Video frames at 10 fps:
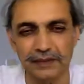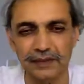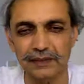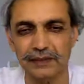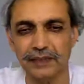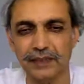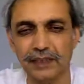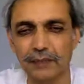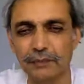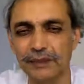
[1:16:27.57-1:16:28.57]
it's a
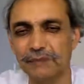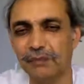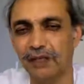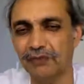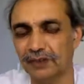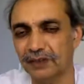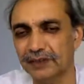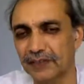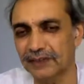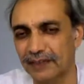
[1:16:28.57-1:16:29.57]
little bit muffled,
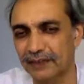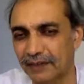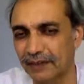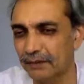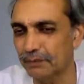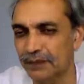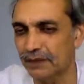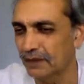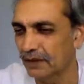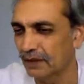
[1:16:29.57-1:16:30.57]
says Andrea, but
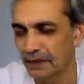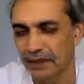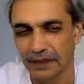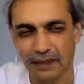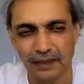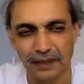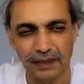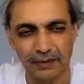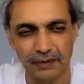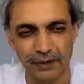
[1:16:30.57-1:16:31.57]

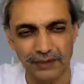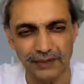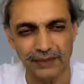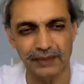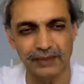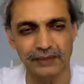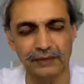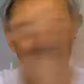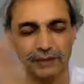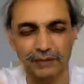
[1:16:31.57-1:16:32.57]
let's see
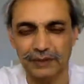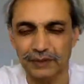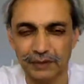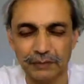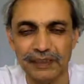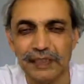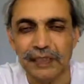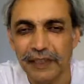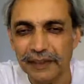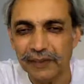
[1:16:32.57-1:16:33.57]
what we can do. But
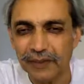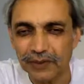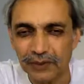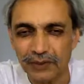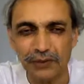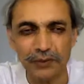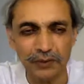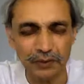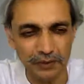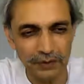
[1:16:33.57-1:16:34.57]
anyway, so the
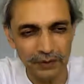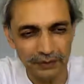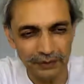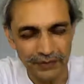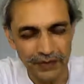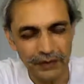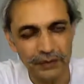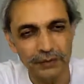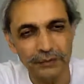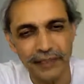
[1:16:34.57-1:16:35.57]
guru,
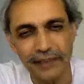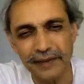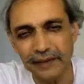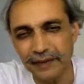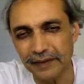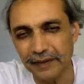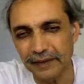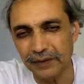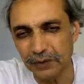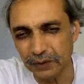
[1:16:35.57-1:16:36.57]
to make a
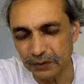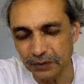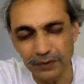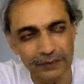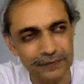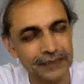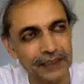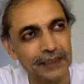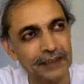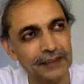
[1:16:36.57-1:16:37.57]
guru
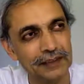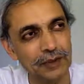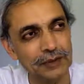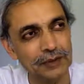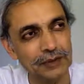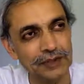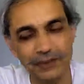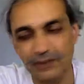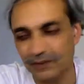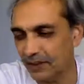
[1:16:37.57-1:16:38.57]
is not to
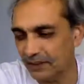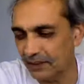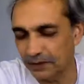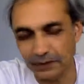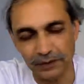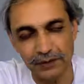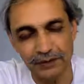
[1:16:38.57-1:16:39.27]
construct a guru,